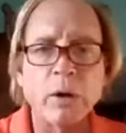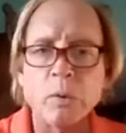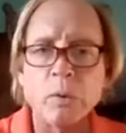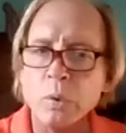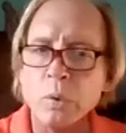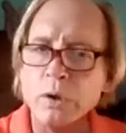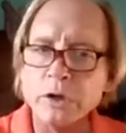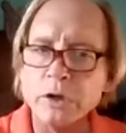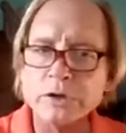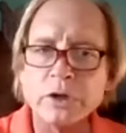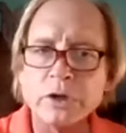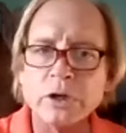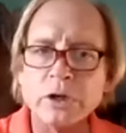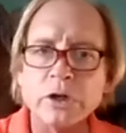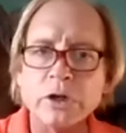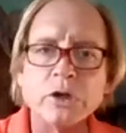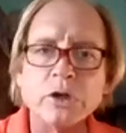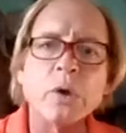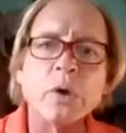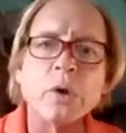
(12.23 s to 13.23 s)
We're just going to
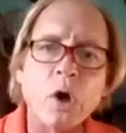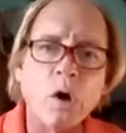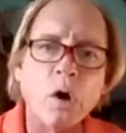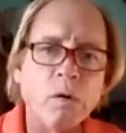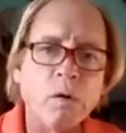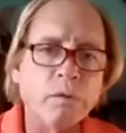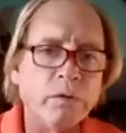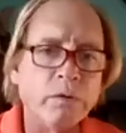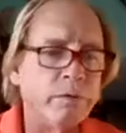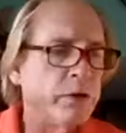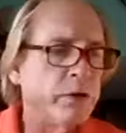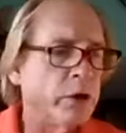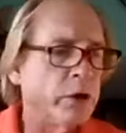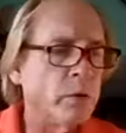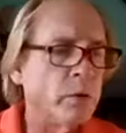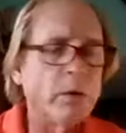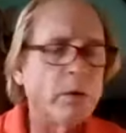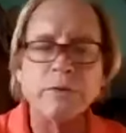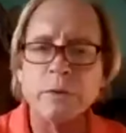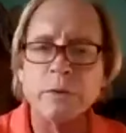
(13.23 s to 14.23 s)
do an
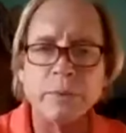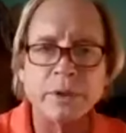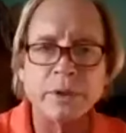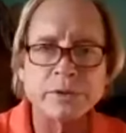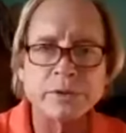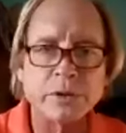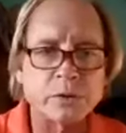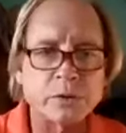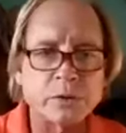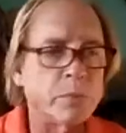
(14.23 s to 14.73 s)
overview of the business